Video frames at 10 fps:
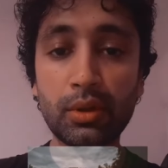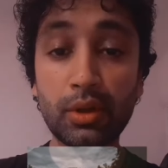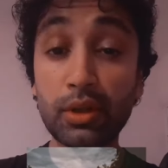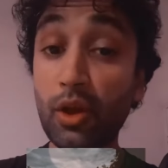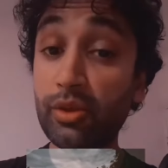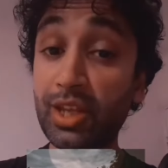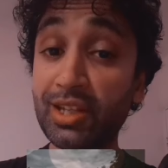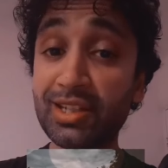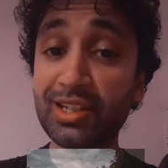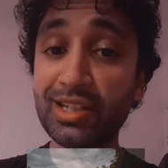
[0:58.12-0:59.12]
Now
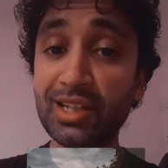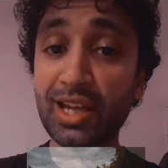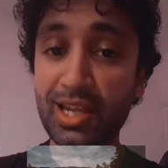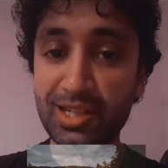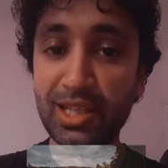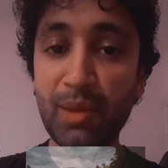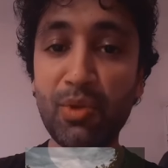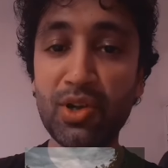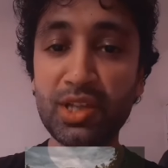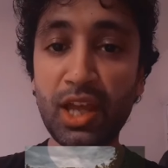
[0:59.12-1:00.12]
this is the
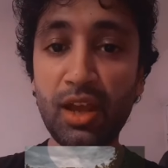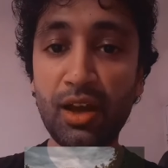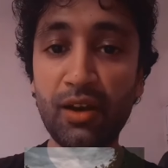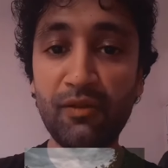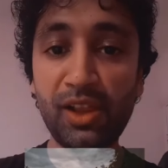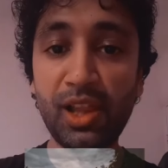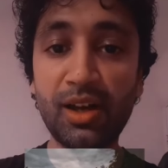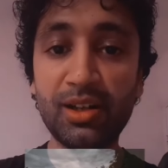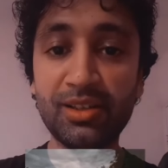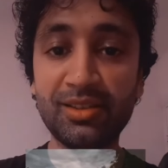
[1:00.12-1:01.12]
mercy of
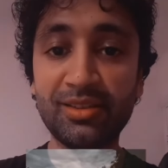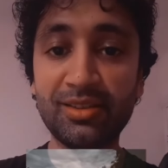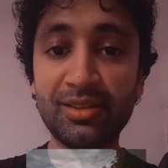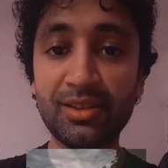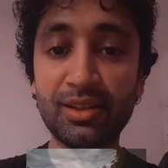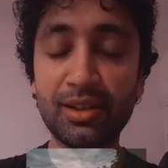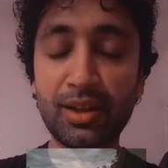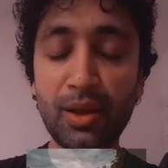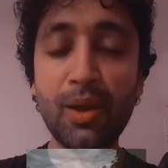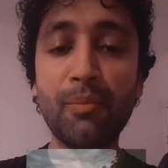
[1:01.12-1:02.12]
Allah.
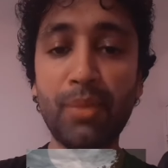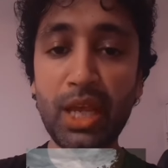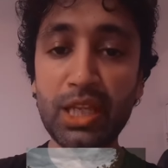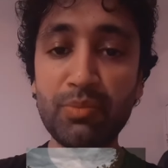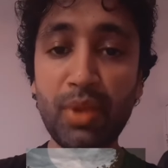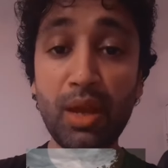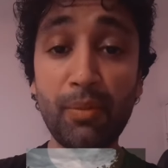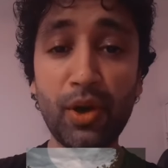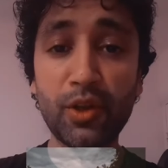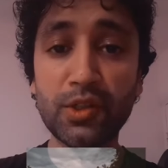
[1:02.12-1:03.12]
Peace be
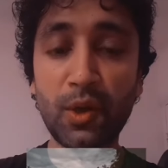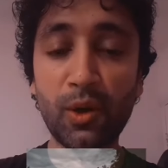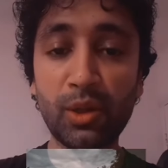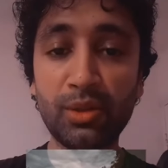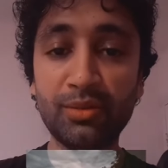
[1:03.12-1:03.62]
upon us all.